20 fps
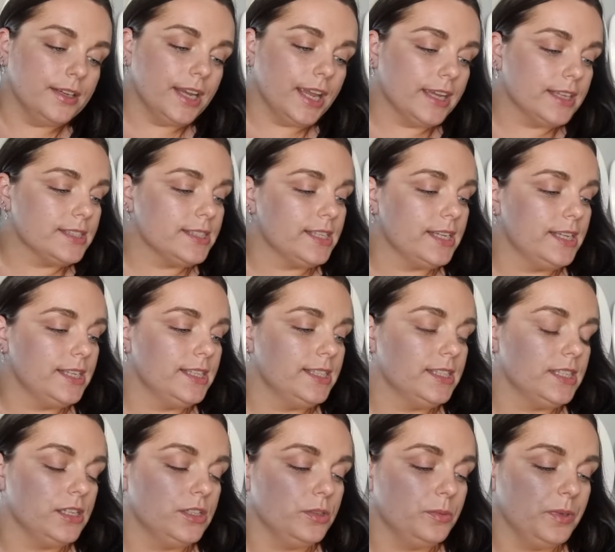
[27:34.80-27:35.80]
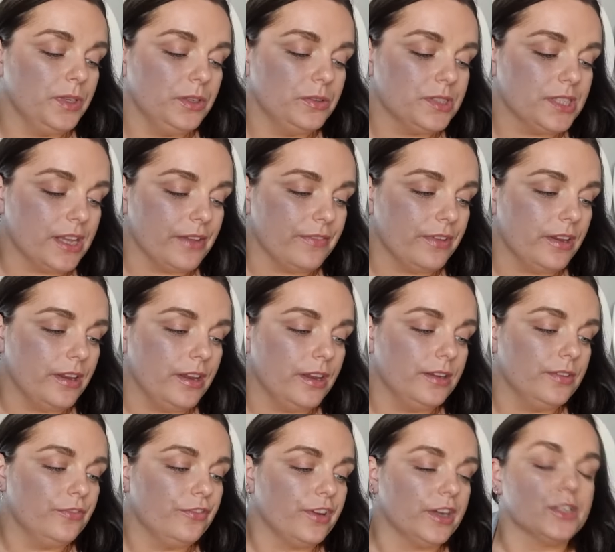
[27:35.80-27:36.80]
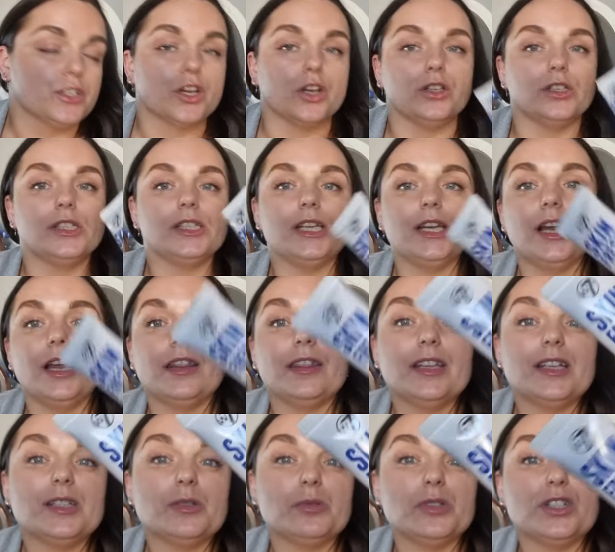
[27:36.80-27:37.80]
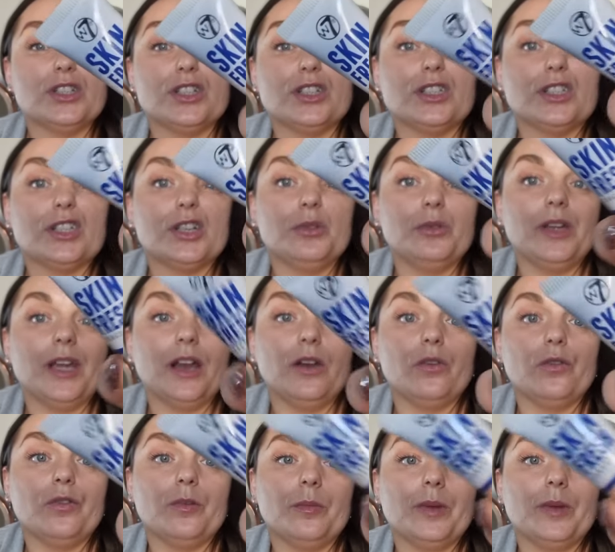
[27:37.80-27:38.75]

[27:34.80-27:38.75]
Next is the W7 Fresh Concealer. This was just too yellow